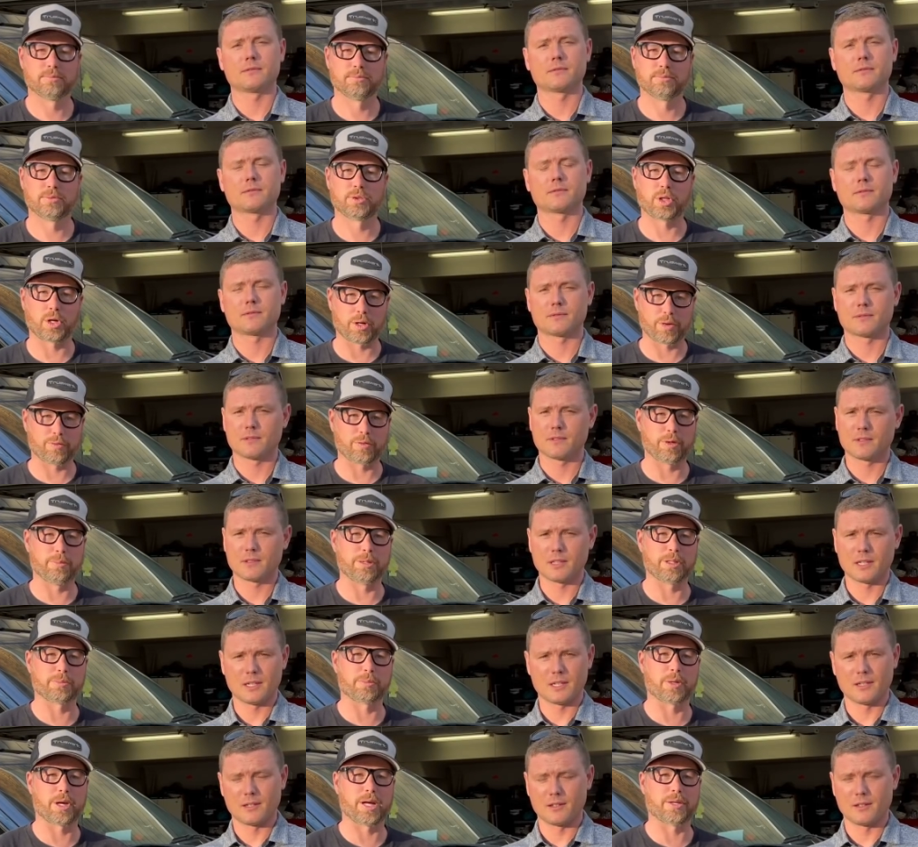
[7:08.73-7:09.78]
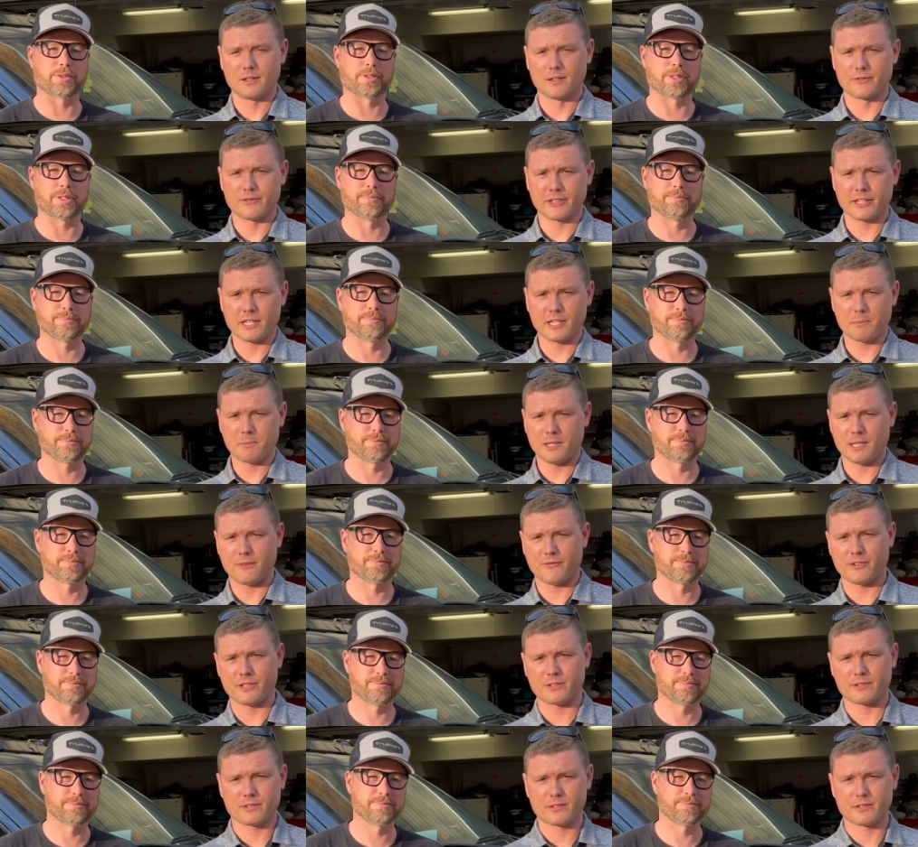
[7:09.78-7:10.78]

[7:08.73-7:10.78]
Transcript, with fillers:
Speaker 1: Sorry if we mispronounced it.
Speaker 2: Forgive me if it's